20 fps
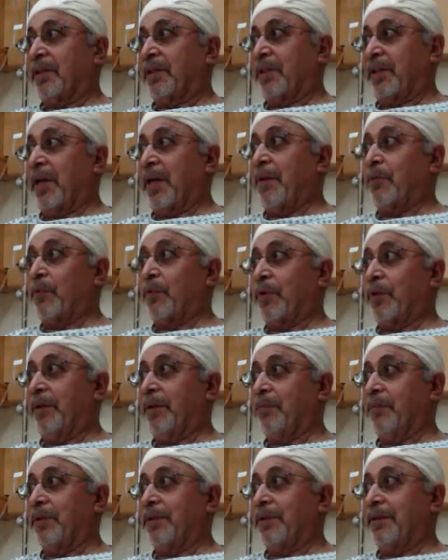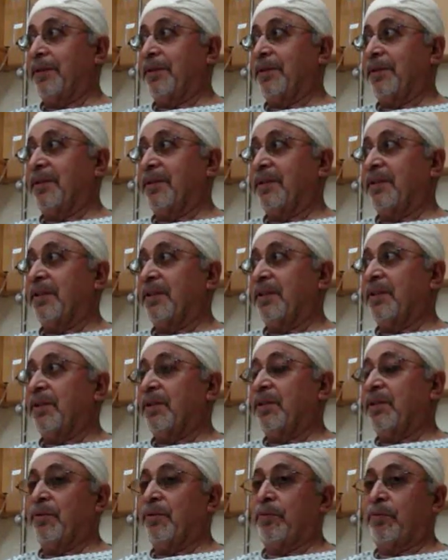came to help me
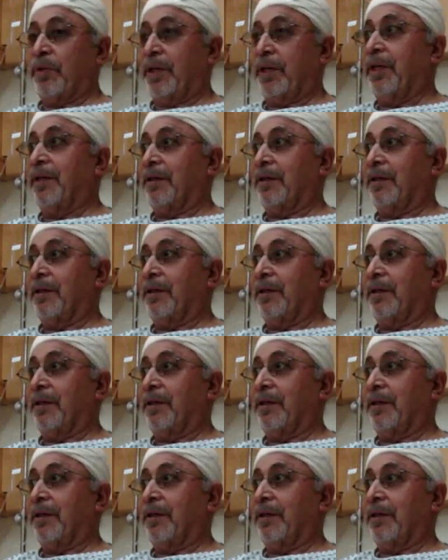to bring